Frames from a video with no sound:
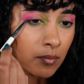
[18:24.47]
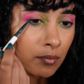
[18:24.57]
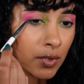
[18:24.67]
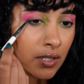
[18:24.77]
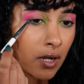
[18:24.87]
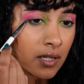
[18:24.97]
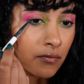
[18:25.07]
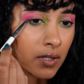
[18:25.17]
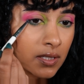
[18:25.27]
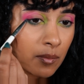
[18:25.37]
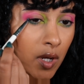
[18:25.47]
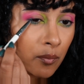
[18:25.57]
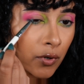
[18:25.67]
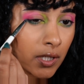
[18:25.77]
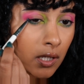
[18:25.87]
but not even, because I'm
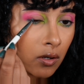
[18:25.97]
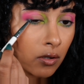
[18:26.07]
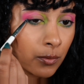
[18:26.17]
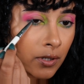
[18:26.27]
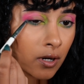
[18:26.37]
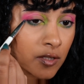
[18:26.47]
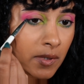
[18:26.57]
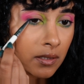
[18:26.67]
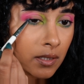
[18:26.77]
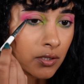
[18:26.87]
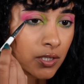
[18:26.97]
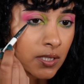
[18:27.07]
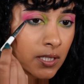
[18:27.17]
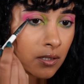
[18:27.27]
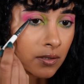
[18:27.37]
not bringing it all the way across my lid,
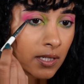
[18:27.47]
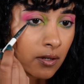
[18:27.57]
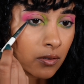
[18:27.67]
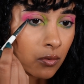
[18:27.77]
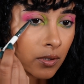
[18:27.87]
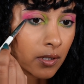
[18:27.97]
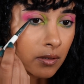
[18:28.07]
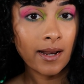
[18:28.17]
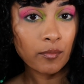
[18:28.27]
just here on the outer corner.